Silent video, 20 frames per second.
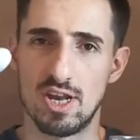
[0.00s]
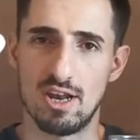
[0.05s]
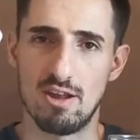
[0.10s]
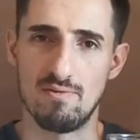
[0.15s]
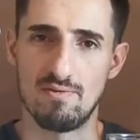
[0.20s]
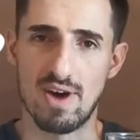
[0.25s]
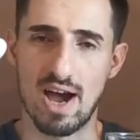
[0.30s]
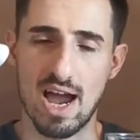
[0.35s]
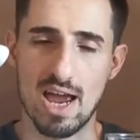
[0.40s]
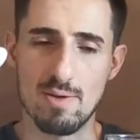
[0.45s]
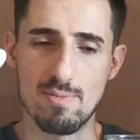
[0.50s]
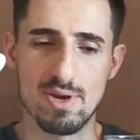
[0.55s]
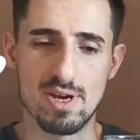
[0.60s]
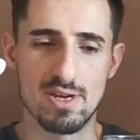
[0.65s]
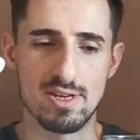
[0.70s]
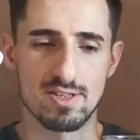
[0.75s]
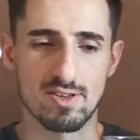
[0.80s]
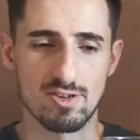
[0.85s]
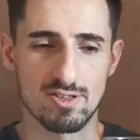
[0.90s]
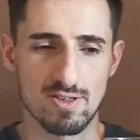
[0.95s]
an
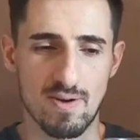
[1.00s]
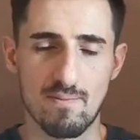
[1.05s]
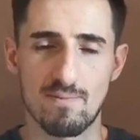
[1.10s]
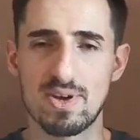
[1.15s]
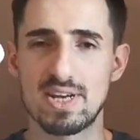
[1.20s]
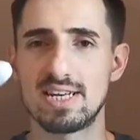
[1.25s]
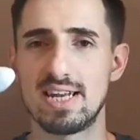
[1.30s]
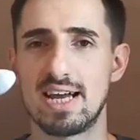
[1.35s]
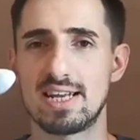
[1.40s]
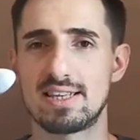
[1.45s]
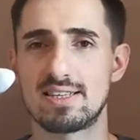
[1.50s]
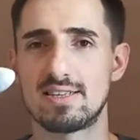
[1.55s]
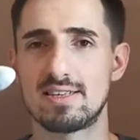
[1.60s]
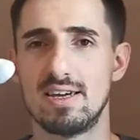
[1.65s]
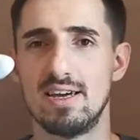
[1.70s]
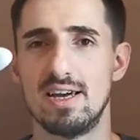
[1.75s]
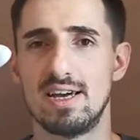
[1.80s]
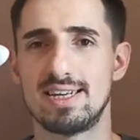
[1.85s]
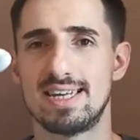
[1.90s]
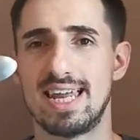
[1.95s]
environment, or something that
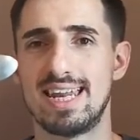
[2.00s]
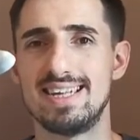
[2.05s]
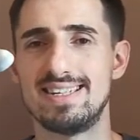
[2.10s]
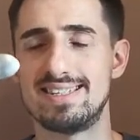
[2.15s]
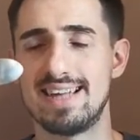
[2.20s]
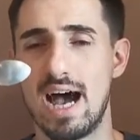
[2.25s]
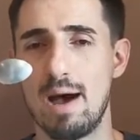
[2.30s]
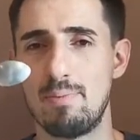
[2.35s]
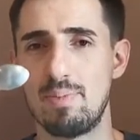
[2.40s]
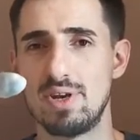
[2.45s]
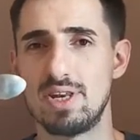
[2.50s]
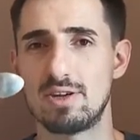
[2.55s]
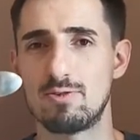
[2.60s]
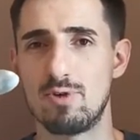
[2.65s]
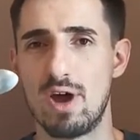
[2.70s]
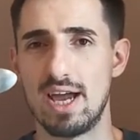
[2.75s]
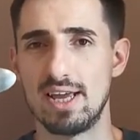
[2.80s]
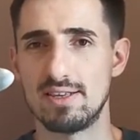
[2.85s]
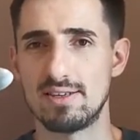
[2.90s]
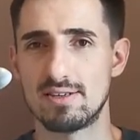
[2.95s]
is happening,
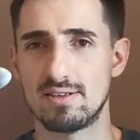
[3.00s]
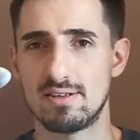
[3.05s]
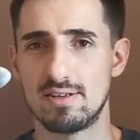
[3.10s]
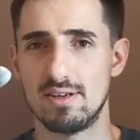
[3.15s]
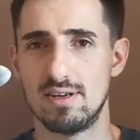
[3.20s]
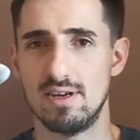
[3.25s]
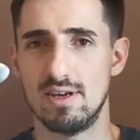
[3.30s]
right?